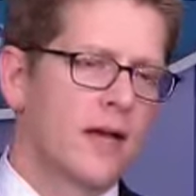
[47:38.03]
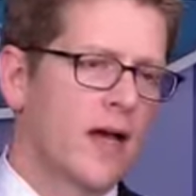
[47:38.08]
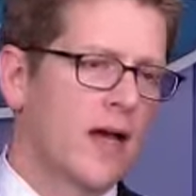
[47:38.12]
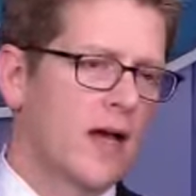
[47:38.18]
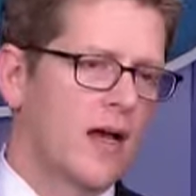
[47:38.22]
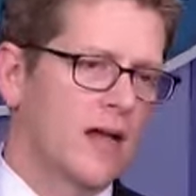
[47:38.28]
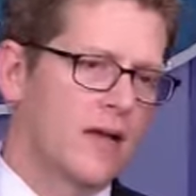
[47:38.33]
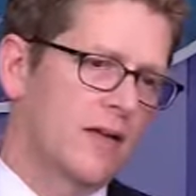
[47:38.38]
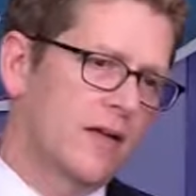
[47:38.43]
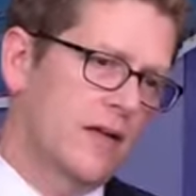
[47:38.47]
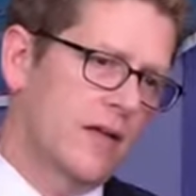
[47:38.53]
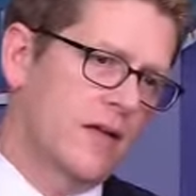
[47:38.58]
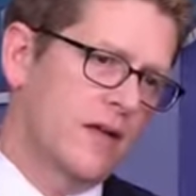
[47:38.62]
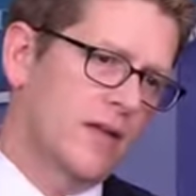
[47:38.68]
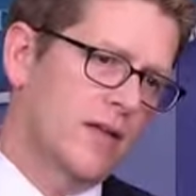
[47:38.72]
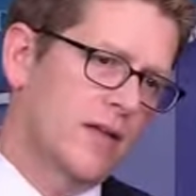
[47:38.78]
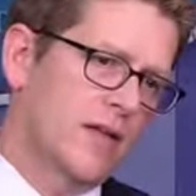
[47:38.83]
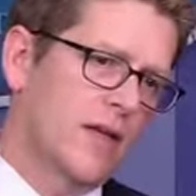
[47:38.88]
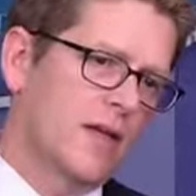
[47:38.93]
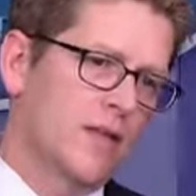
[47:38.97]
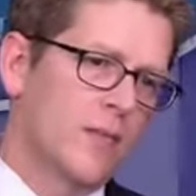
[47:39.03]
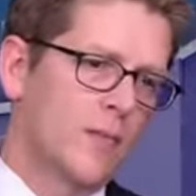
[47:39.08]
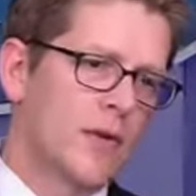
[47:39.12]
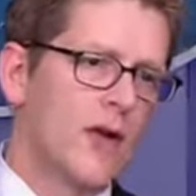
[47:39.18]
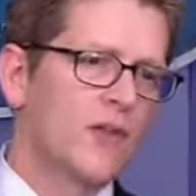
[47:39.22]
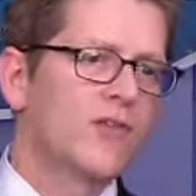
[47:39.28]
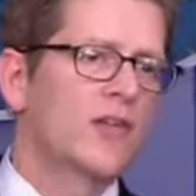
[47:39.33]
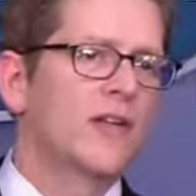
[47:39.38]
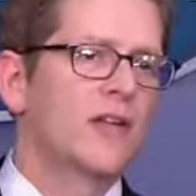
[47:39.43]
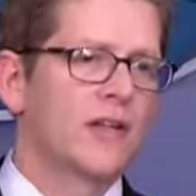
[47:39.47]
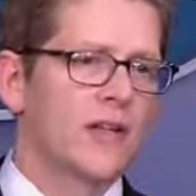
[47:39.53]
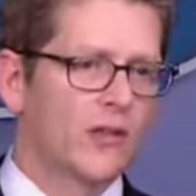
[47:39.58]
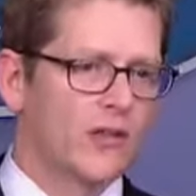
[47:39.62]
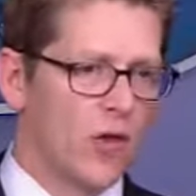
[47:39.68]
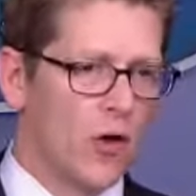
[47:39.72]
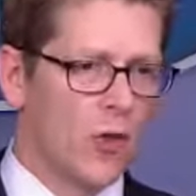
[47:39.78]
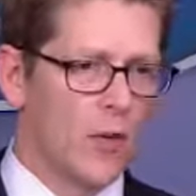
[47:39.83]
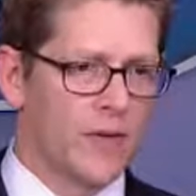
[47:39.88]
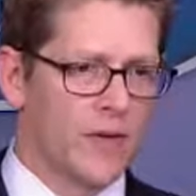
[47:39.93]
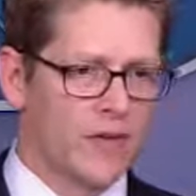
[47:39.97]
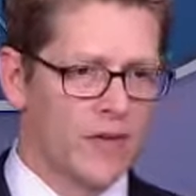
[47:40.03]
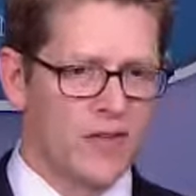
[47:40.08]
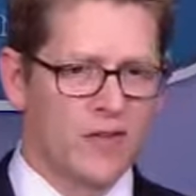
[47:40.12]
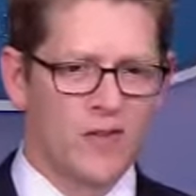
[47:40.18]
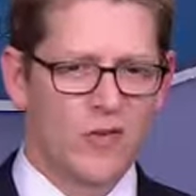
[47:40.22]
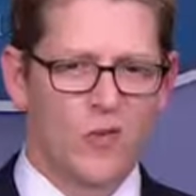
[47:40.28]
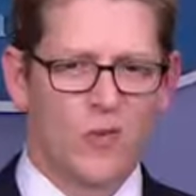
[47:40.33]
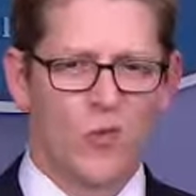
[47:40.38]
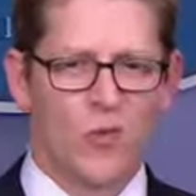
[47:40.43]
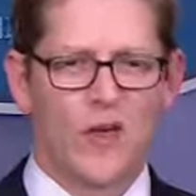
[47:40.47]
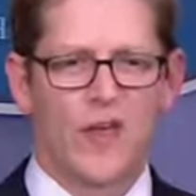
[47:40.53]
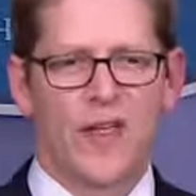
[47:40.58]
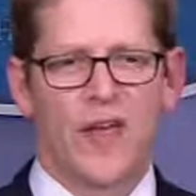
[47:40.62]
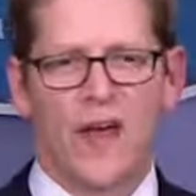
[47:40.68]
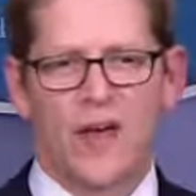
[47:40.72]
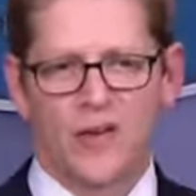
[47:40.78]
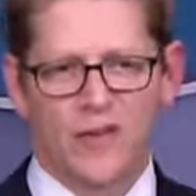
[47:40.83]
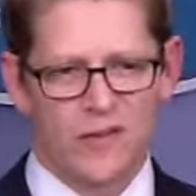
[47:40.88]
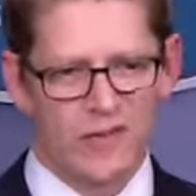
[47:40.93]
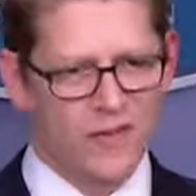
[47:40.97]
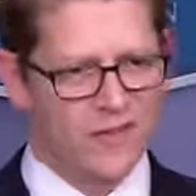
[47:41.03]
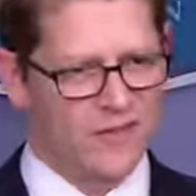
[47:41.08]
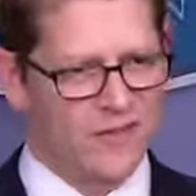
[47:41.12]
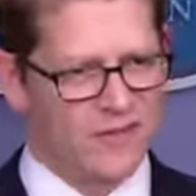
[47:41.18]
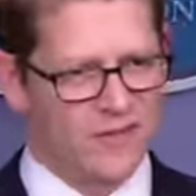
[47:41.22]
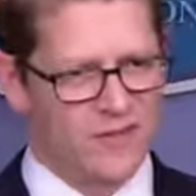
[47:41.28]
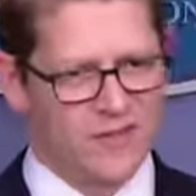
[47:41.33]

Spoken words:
The president is open without,